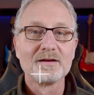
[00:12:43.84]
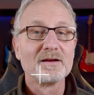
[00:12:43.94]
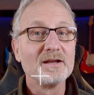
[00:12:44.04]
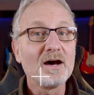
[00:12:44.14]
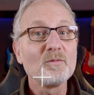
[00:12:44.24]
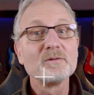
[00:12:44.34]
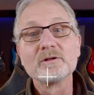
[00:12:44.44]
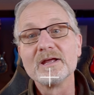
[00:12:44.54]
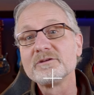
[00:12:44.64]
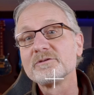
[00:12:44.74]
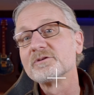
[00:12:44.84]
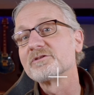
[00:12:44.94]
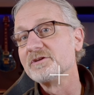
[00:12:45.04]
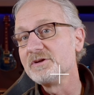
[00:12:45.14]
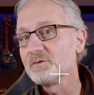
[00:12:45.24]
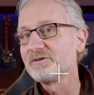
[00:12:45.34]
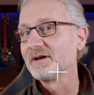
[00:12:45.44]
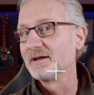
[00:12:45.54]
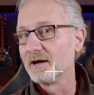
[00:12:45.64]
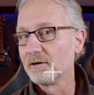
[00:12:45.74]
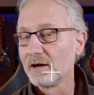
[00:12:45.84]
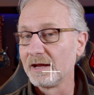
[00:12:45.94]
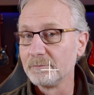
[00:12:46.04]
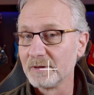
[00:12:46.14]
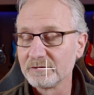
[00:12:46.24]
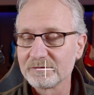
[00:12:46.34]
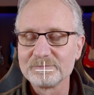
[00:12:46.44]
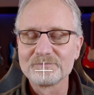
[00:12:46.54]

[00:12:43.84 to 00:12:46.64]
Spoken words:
Now we will introduce a new thing in our animation.